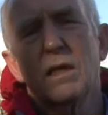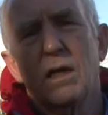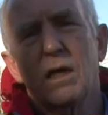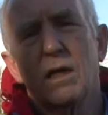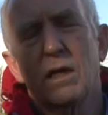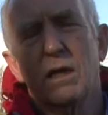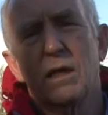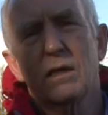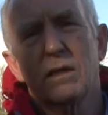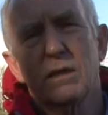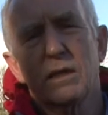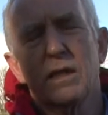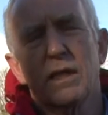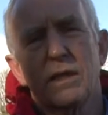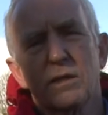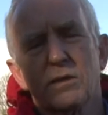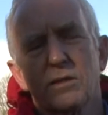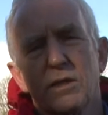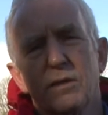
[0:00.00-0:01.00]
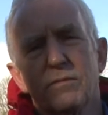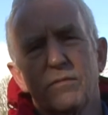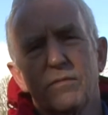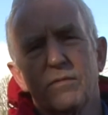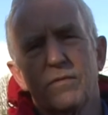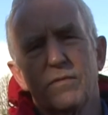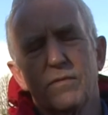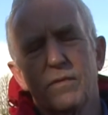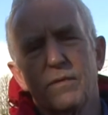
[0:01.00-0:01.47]
are getting some
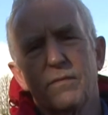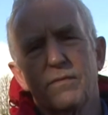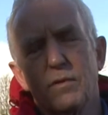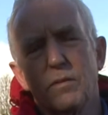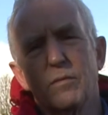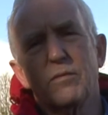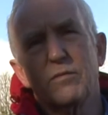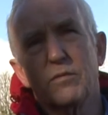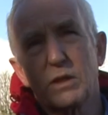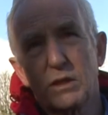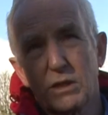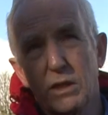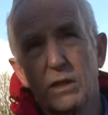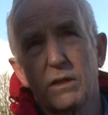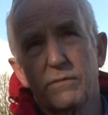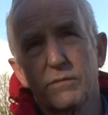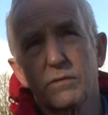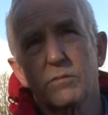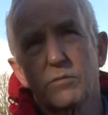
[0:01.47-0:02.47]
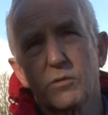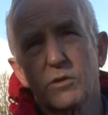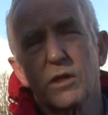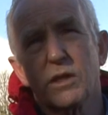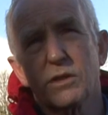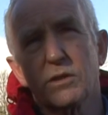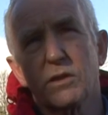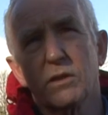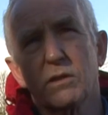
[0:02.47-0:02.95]
form of return from
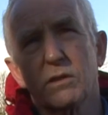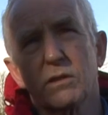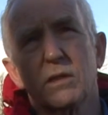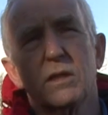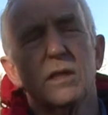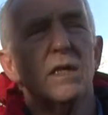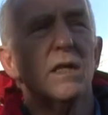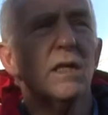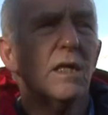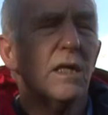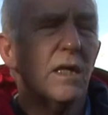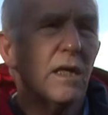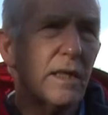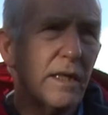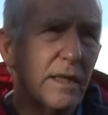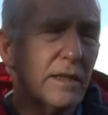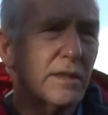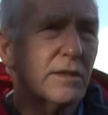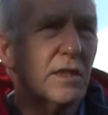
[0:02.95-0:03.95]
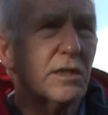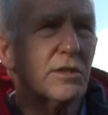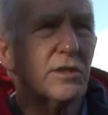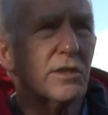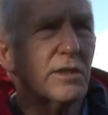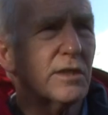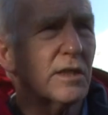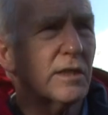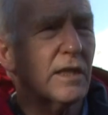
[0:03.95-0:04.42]
Tresor. And in
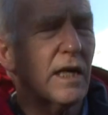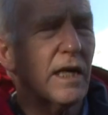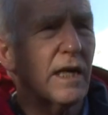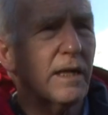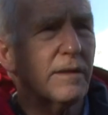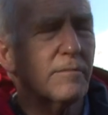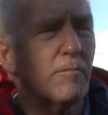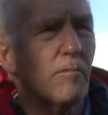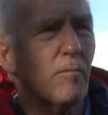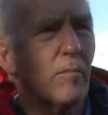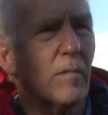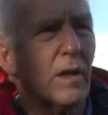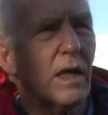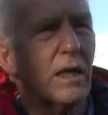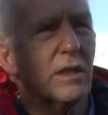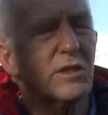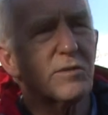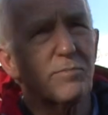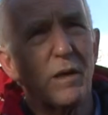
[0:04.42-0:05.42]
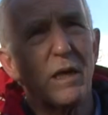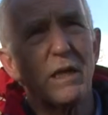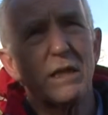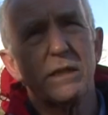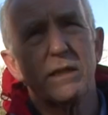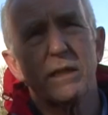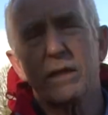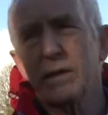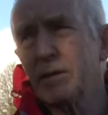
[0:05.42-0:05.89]
addition to that, our
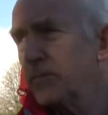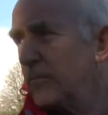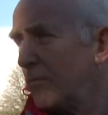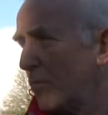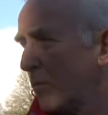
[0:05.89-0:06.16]
spending